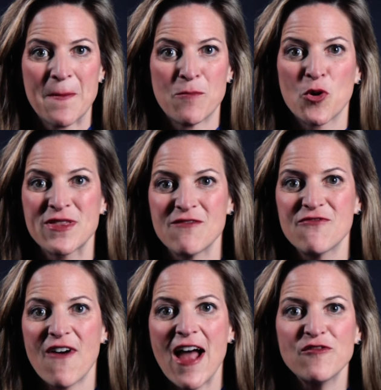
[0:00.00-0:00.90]
More than
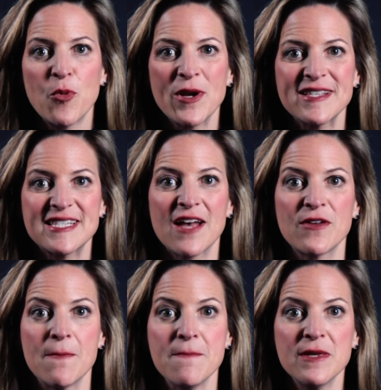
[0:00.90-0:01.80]

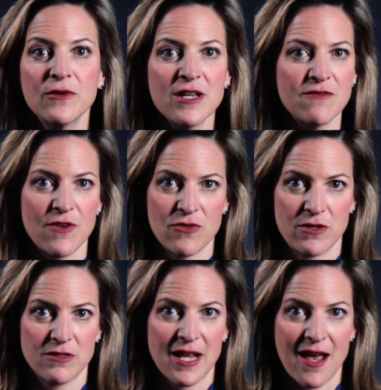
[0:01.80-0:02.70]
5.7 million
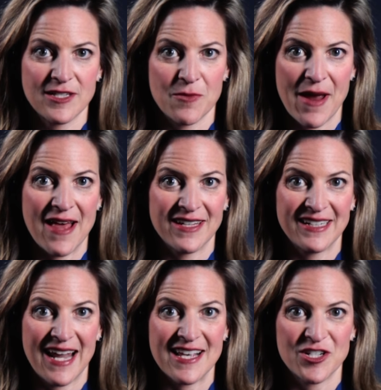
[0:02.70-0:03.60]
voters cast a ballot
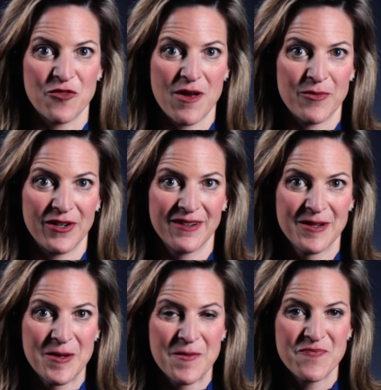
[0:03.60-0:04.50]
last November.
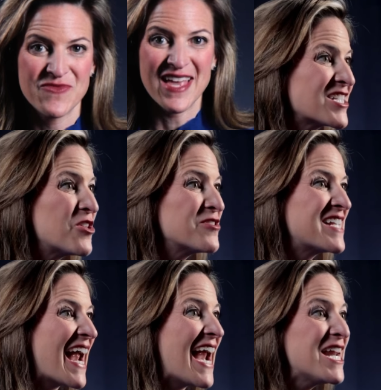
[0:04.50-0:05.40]
That's close
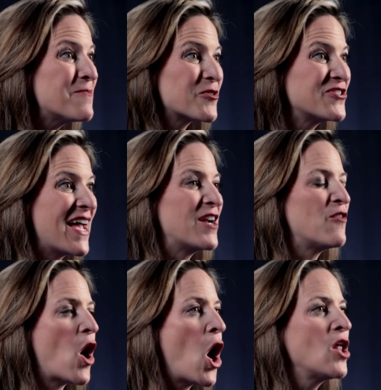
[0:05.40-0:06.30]
to 80% of
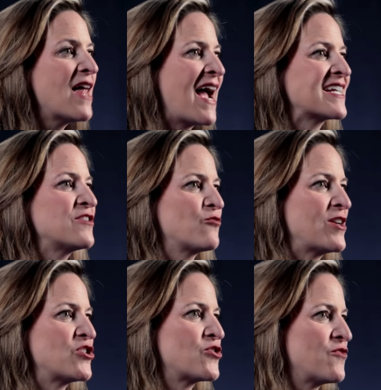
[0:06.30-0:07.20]
all active
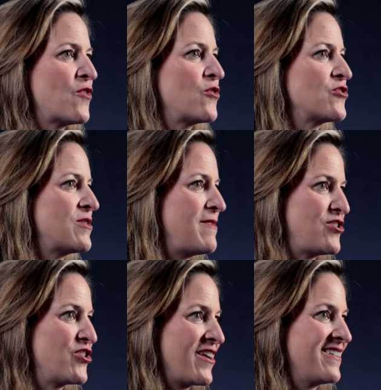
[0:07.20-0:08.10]
registered voters in
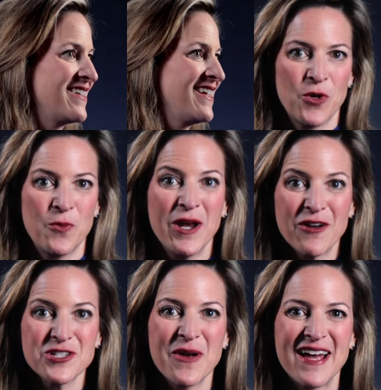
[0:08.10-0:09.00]
Michigan. We
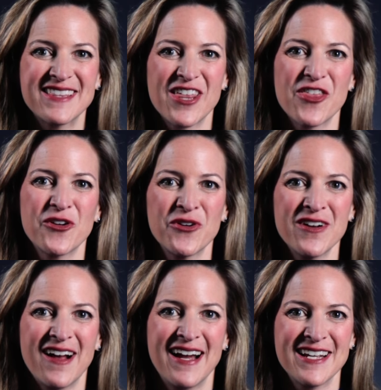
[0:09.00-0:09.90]
also had the third
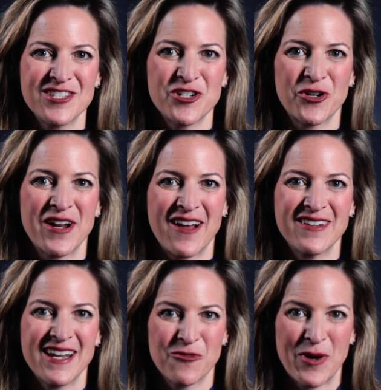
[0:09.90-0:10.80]
highest turnout
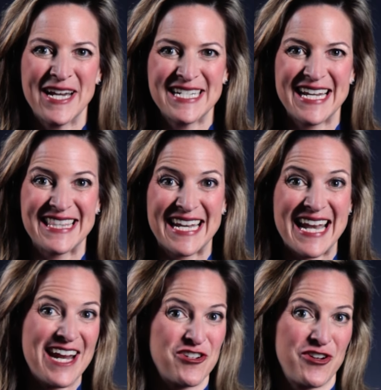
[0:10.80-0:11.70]
rate in the
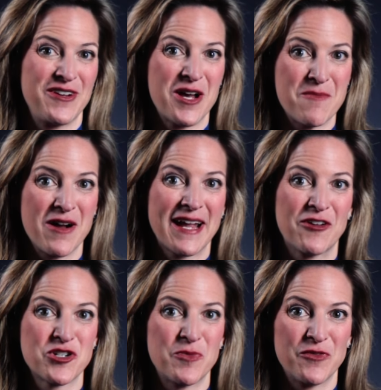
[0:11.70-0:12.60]
nation among
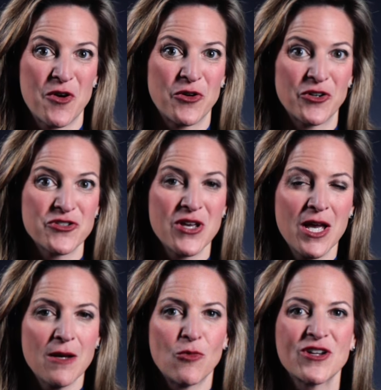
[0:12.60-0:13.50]
eligible voters,
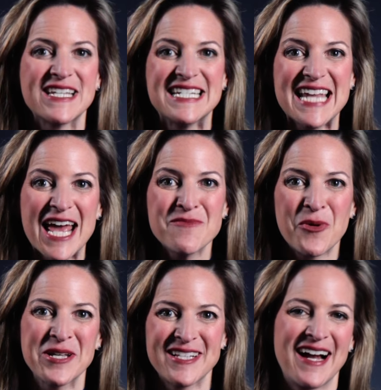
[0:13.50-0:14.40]
more than 10
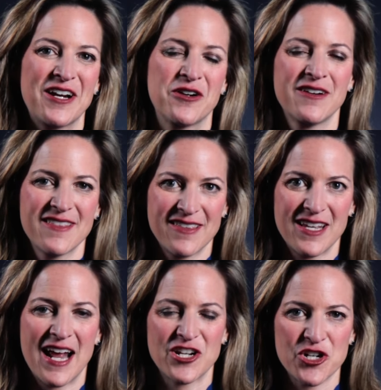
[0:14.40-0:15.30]
points higher than the
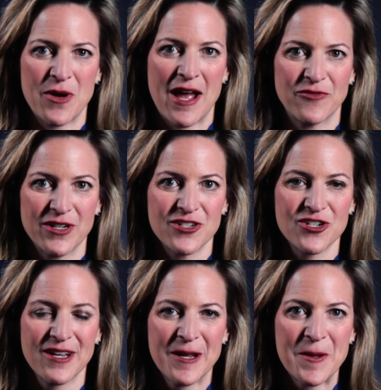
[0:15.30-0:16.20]
national average.
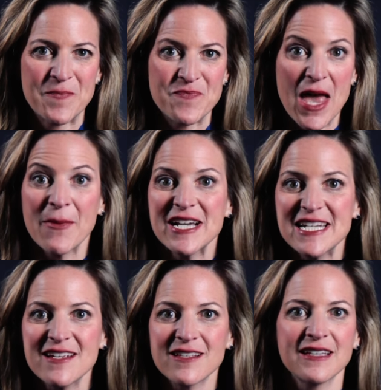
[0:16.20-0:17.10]

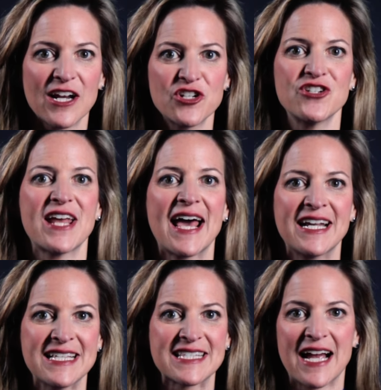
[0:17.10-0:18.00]
MIT's Election Data
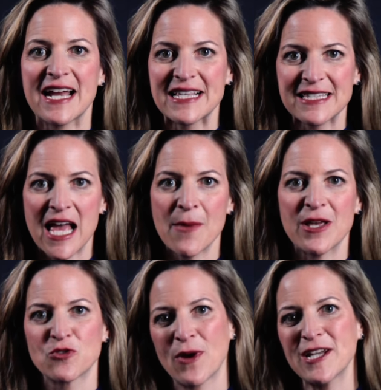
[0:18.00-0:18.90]
and Science Lab
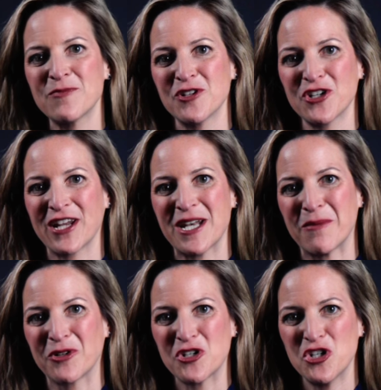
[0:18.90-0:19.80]
has ranked Michigan
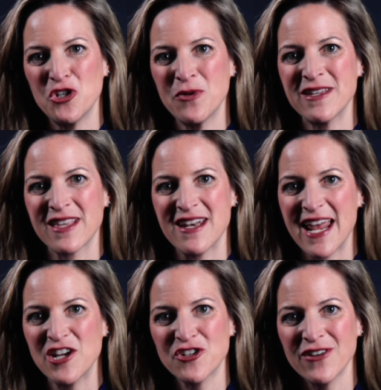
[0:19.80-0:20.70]
number 2 in the
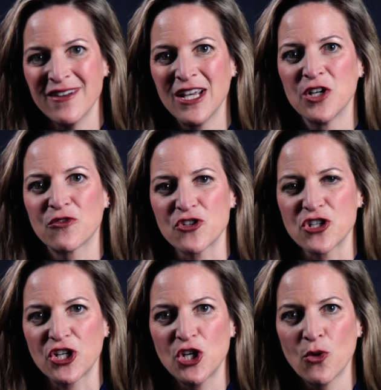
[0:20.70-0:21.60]
nation for
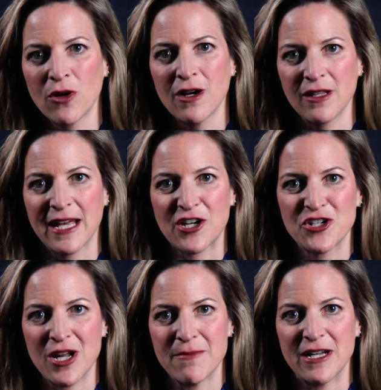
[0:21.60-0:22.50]
secure
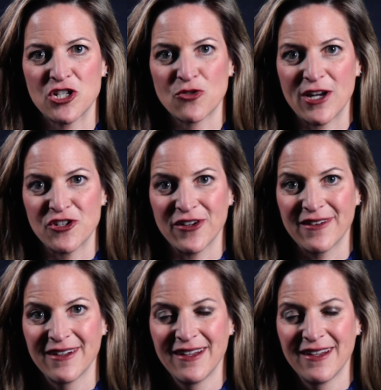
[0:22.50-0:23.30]
election administration.